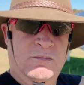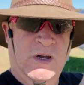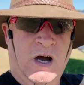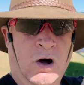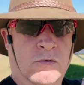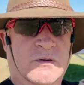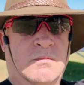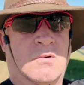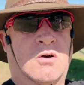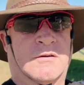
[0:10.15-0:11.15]
behold
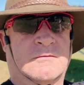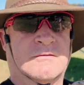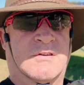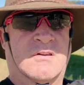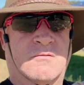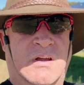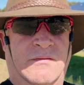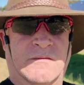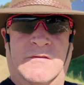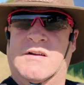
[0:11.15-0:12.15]
mortals, we
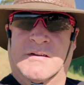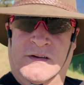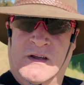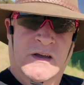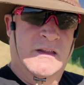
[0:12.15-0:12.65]
have invented